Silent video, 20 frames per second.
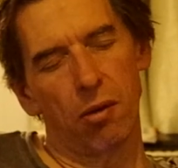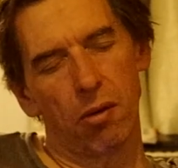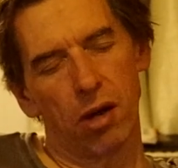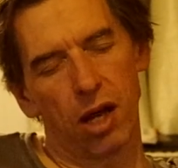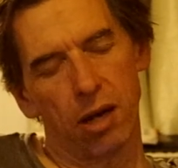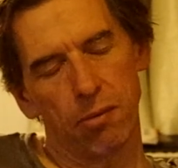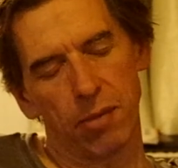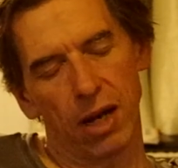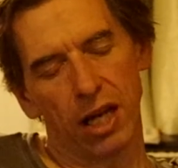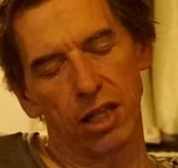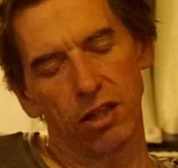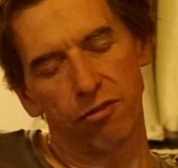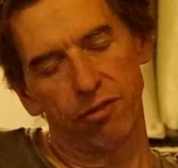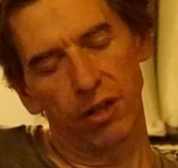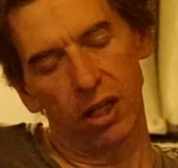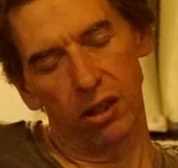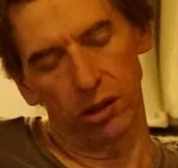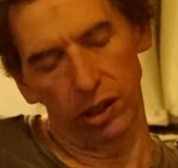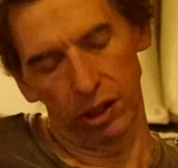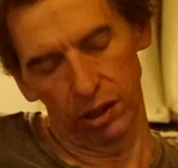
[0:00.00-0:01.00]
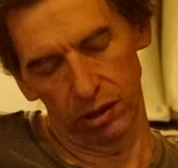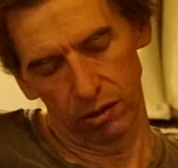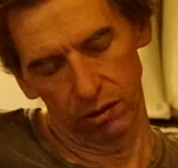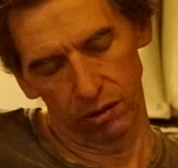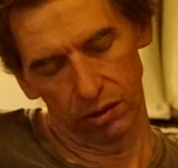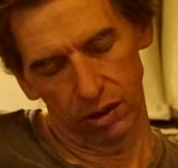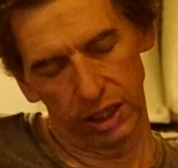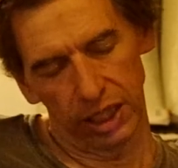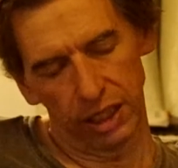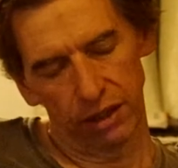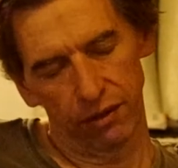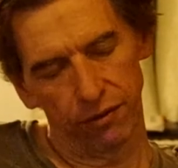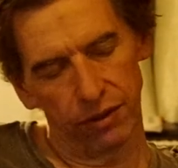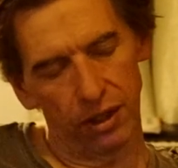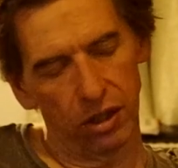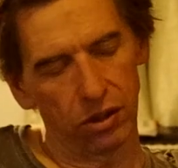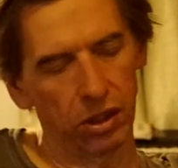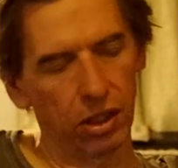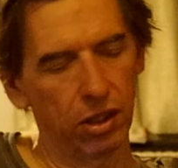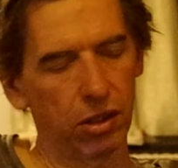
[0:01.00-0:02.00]
and made the Vulgate, the Latin
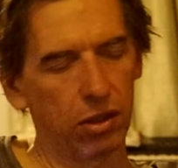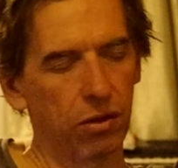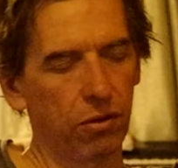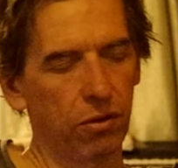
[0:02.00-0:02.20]
Vulgate.